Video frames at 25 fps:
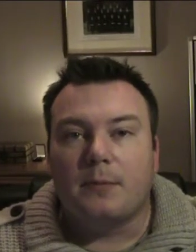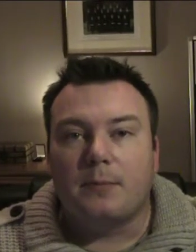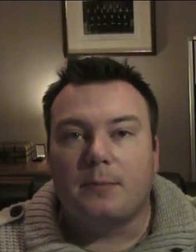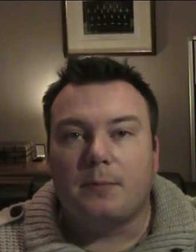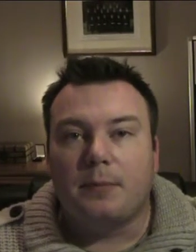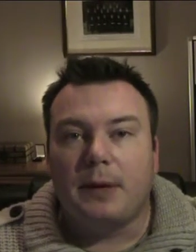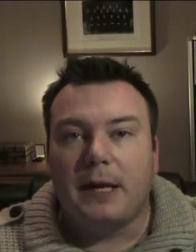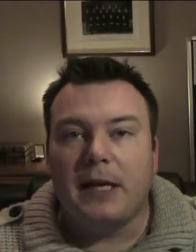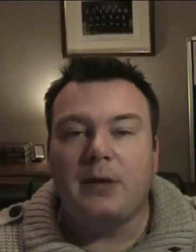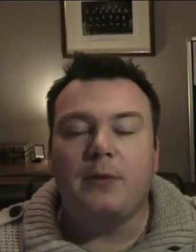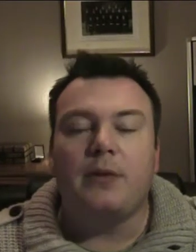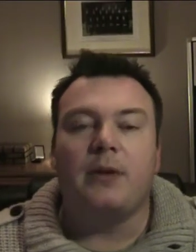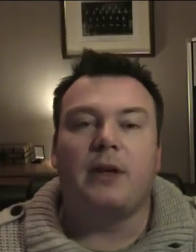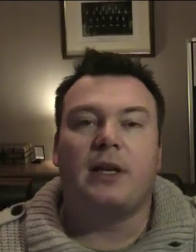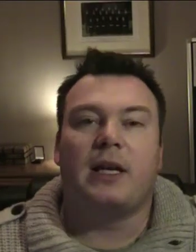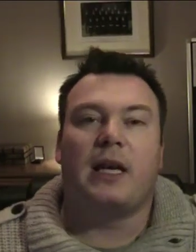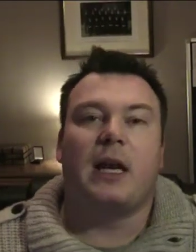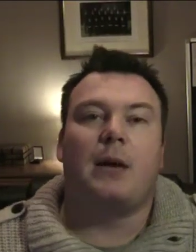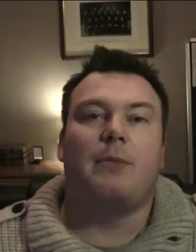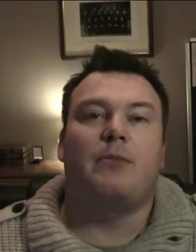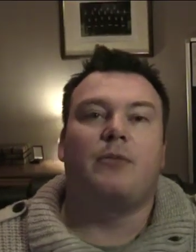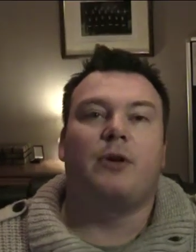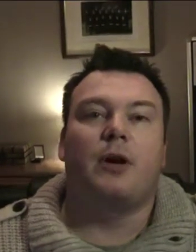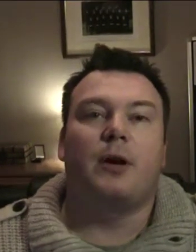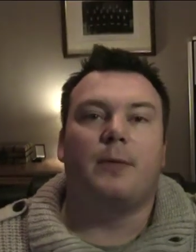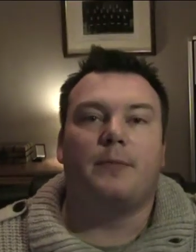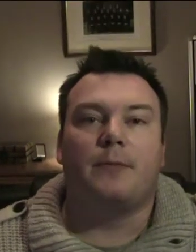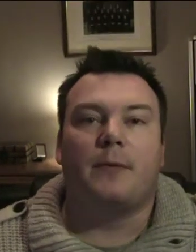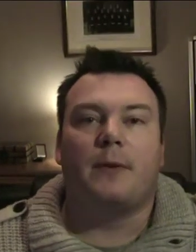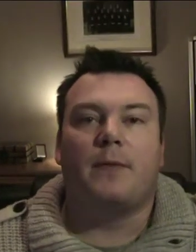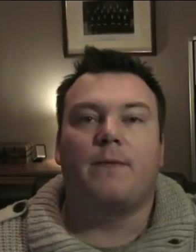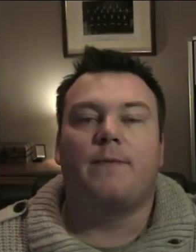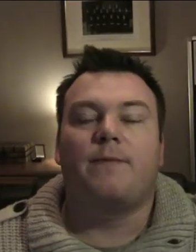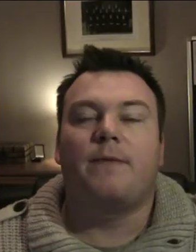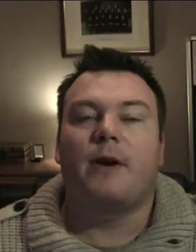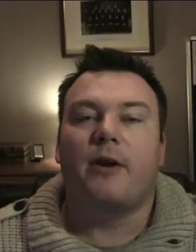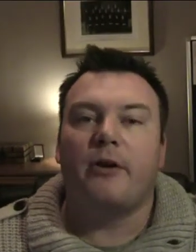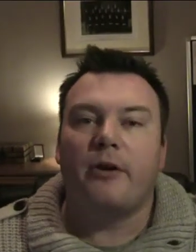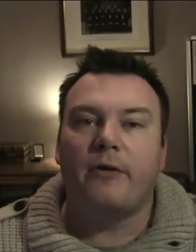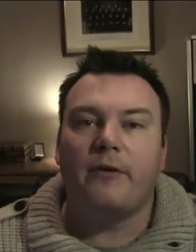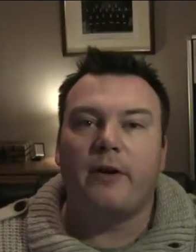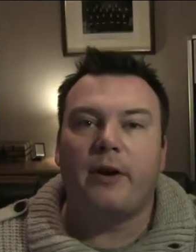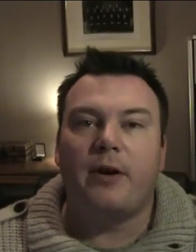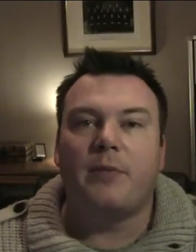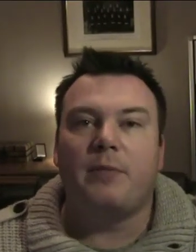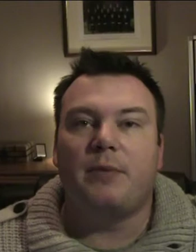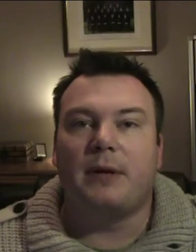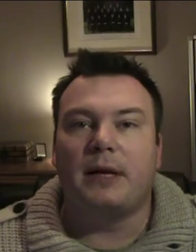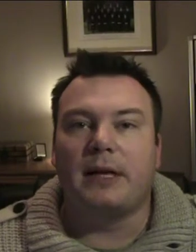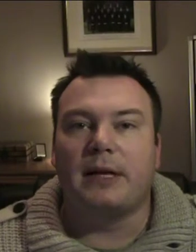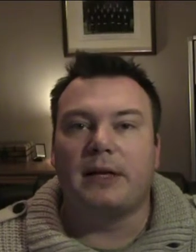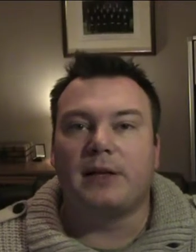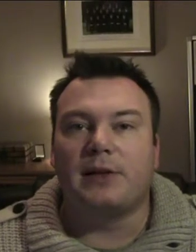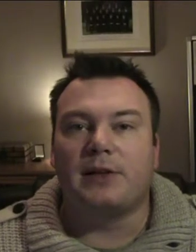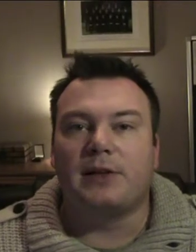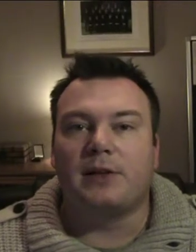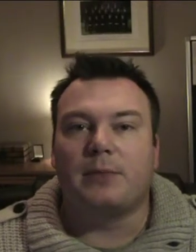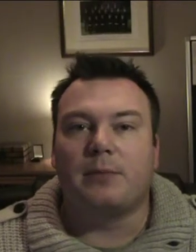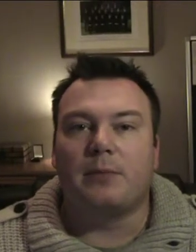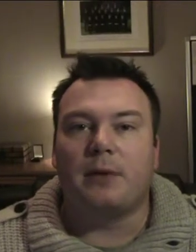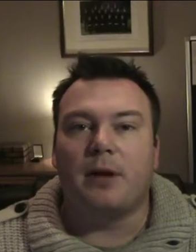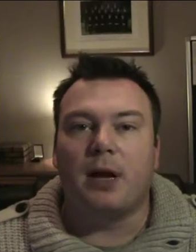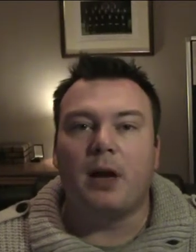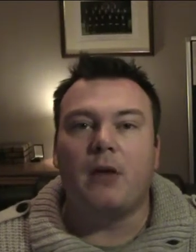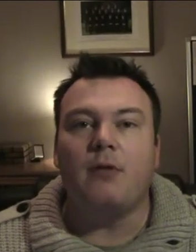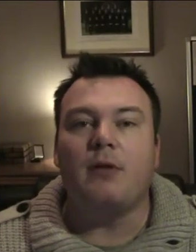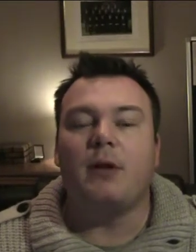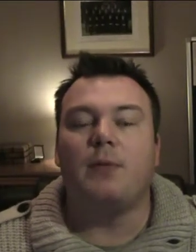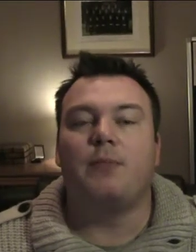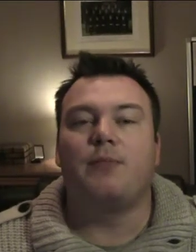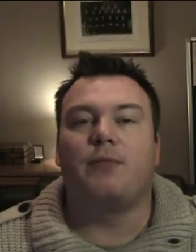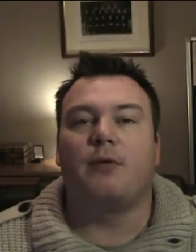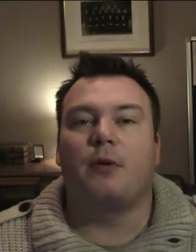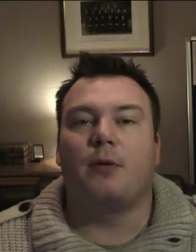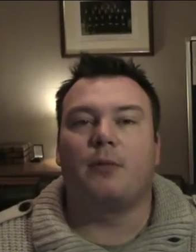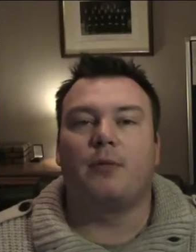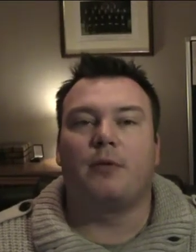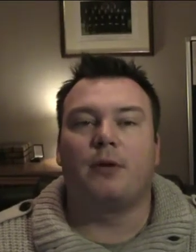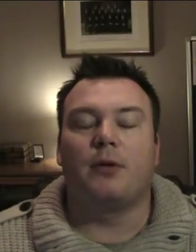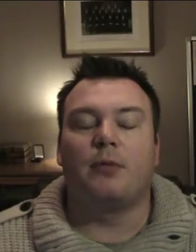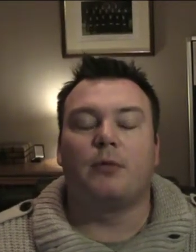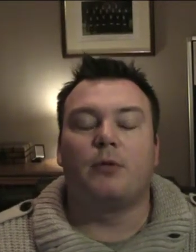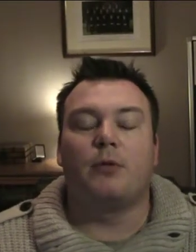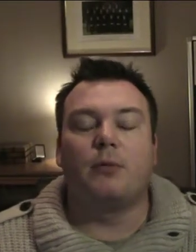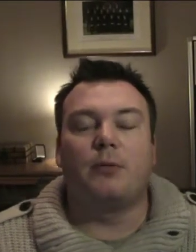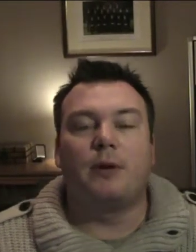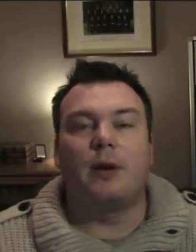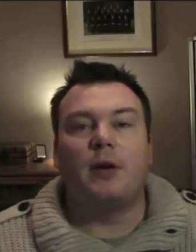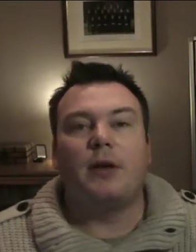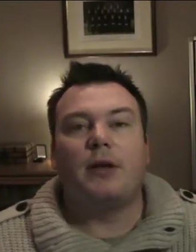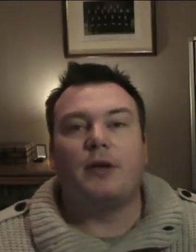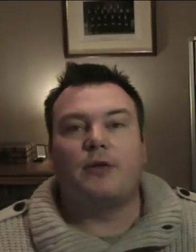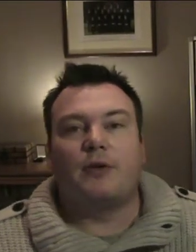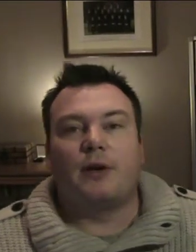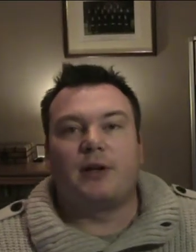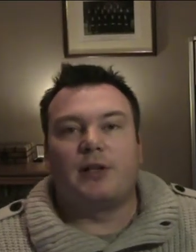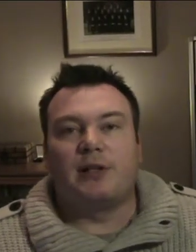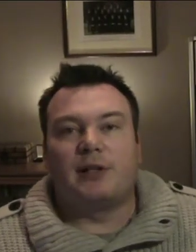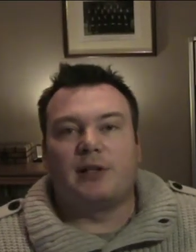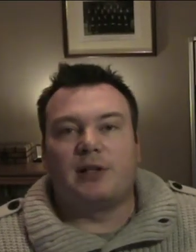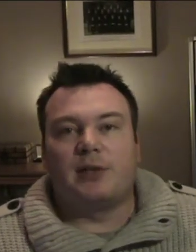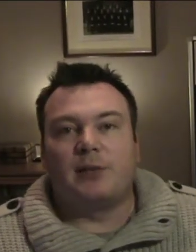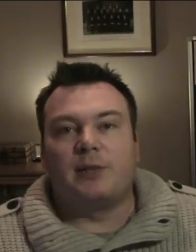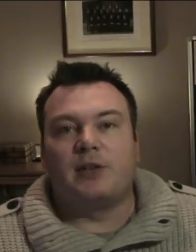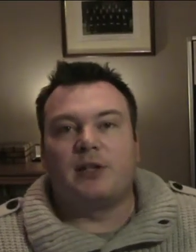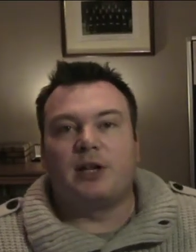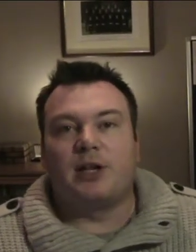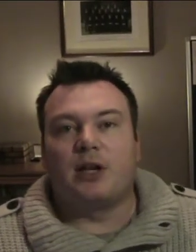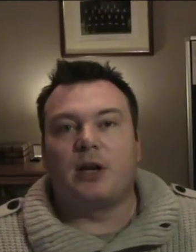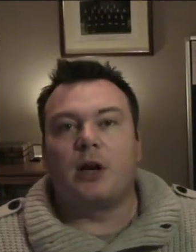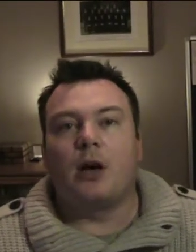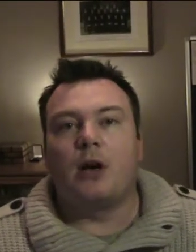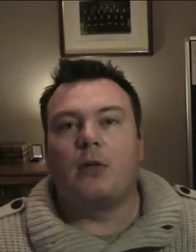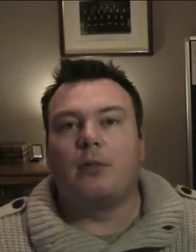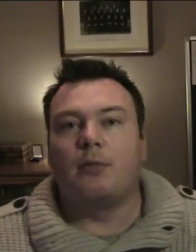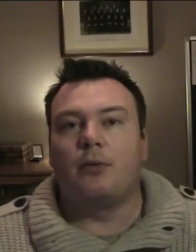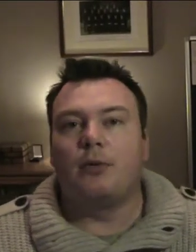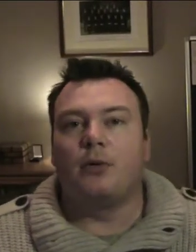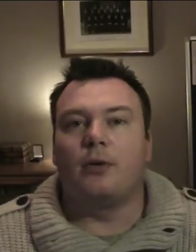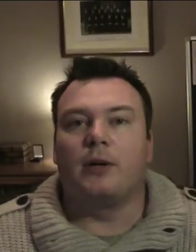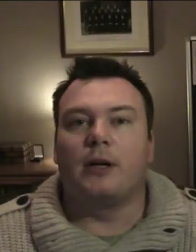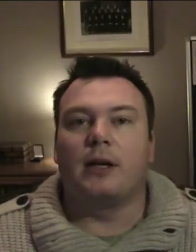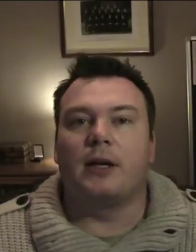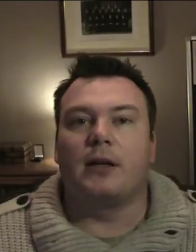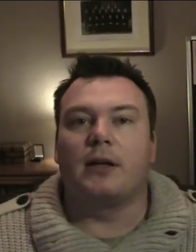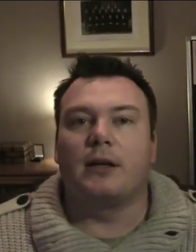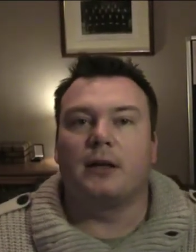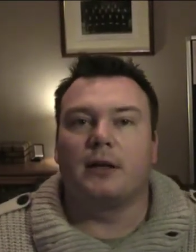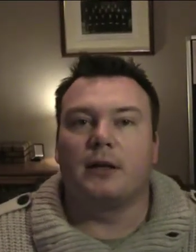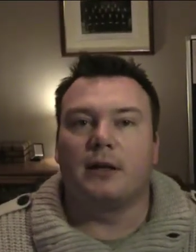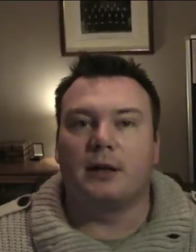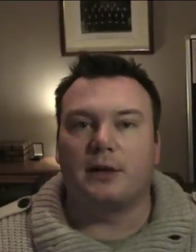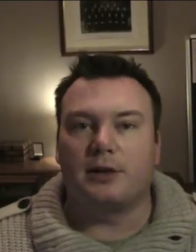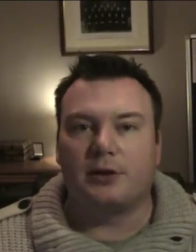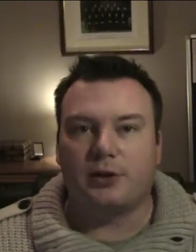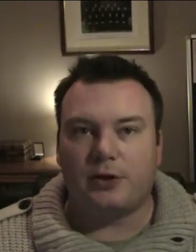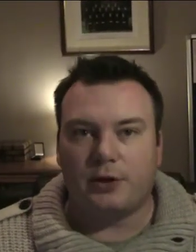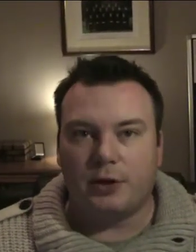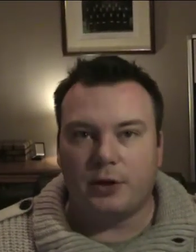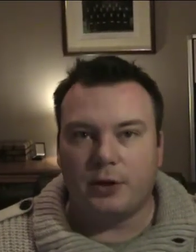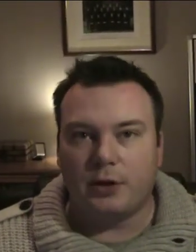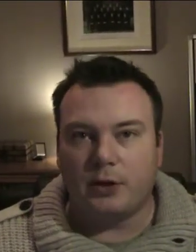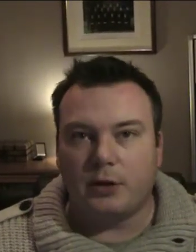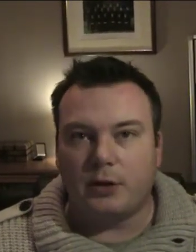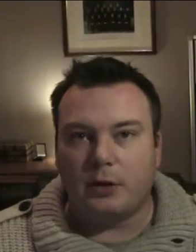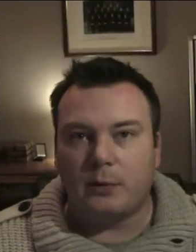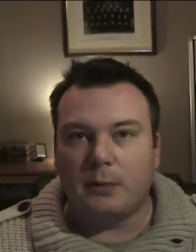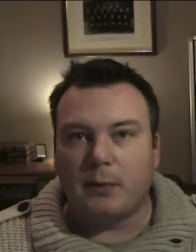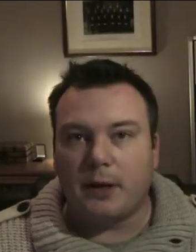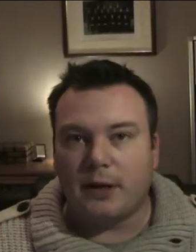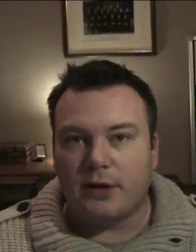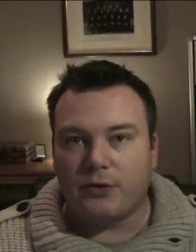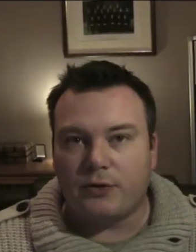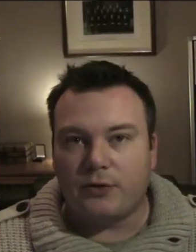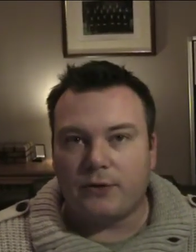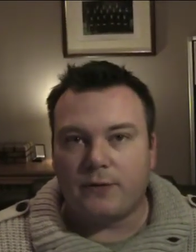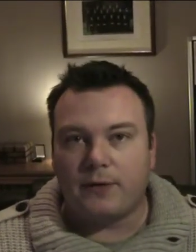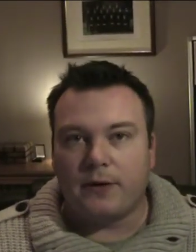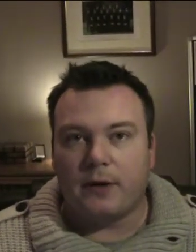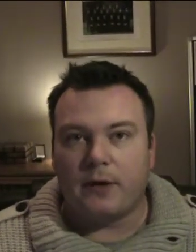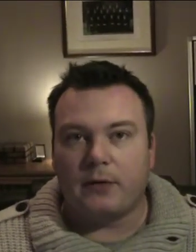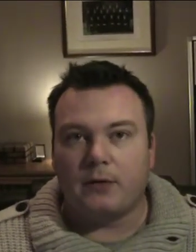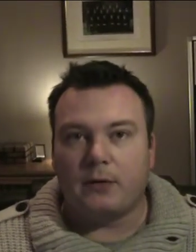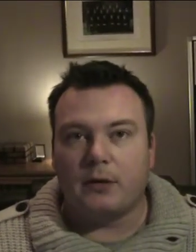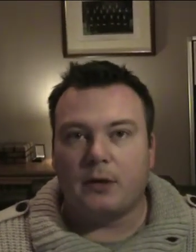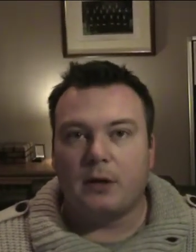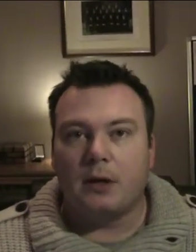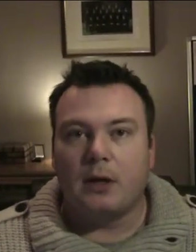Played with the camera, very, very pleased. My only problem, or my only criticism, is that you can't plug in an external microphone.